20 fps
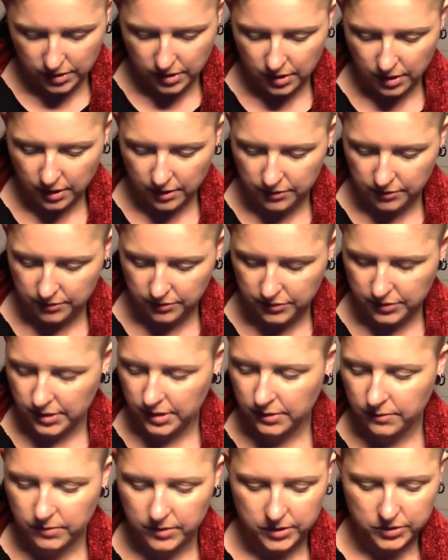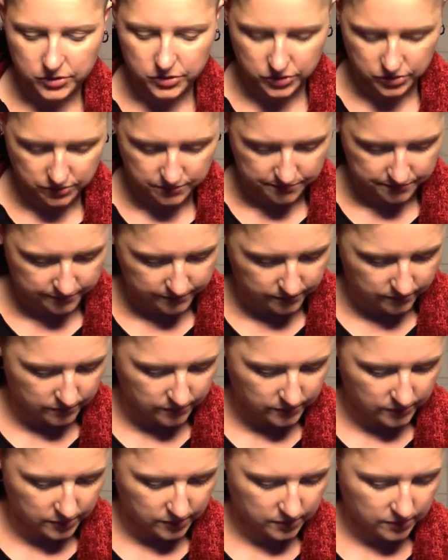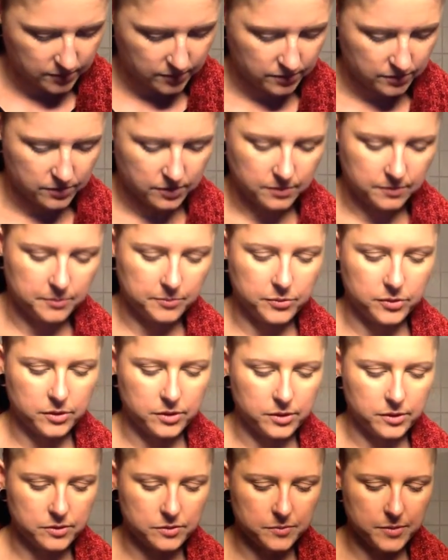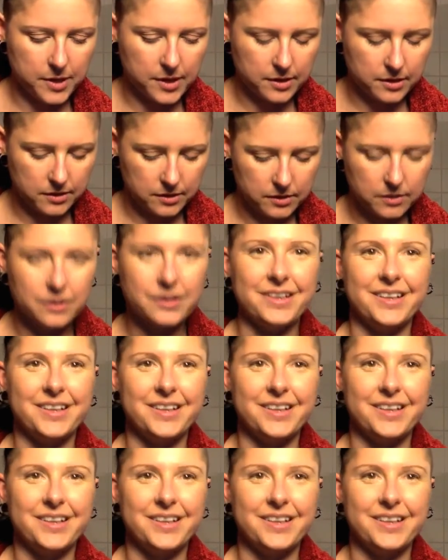the other thing, which let me put all this back